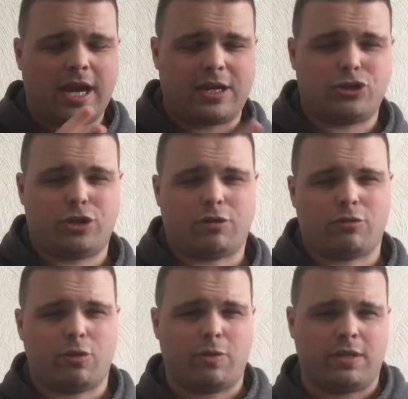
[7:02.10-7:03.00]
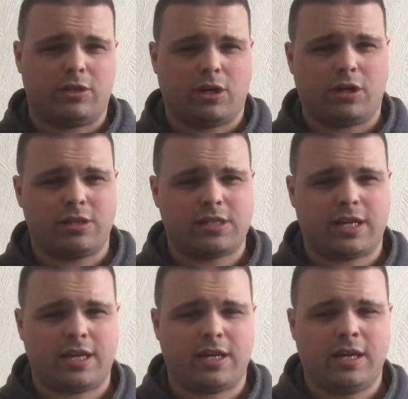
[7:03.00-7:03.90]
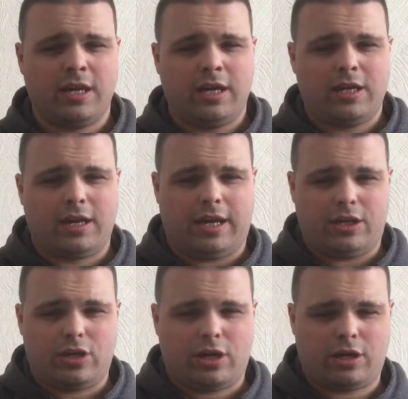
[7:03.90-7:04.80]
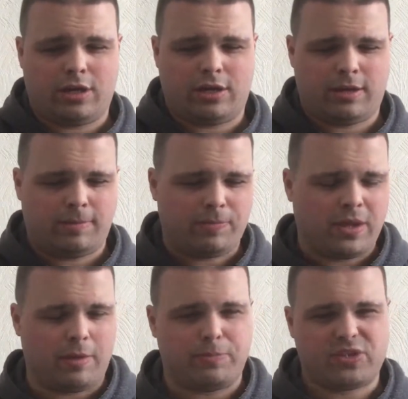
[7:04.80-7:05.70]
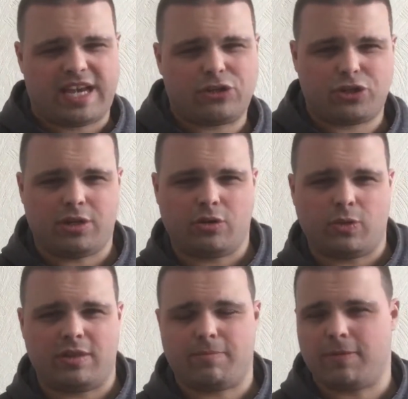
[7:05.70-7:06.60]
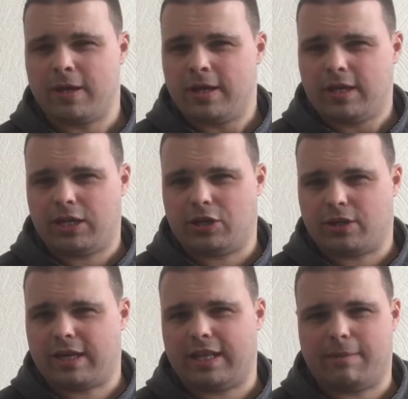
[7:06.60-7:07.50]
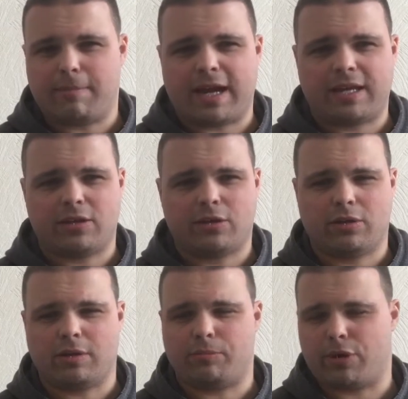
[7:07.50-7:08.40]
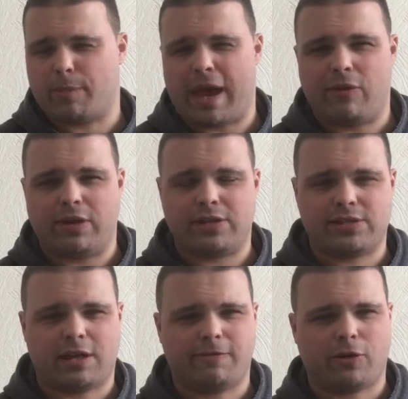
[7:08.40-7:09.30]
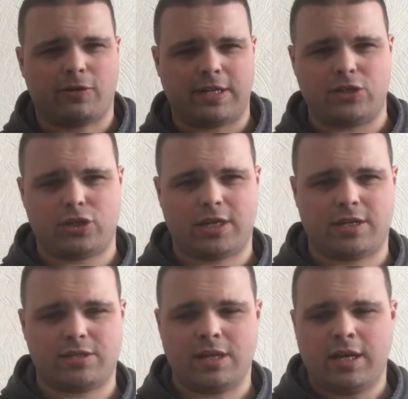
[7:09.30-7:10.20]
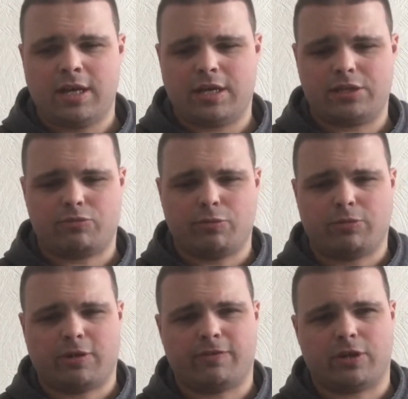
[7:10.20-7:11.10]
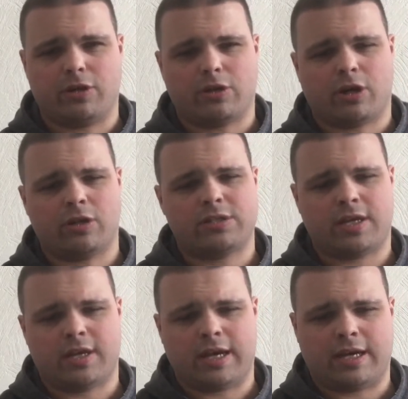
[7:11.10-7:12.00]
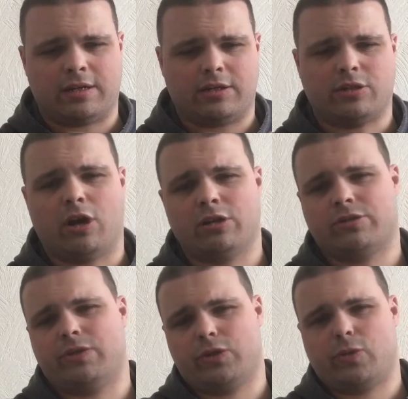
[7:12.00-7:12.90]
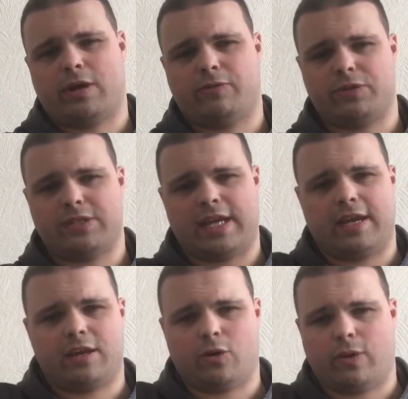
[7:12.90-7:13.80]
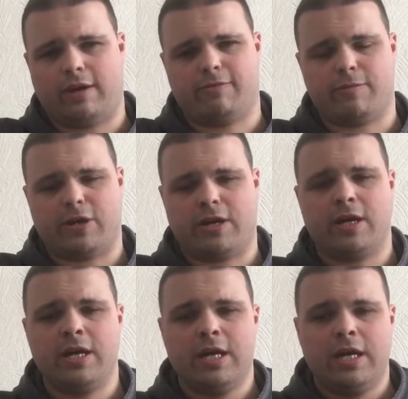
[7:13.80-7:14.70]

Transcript: as she grew up with her daughter, her obsession with killing Michael and preparing herself all these years has rubbed off on her daughter, and her daughter at 12 was taken away from her,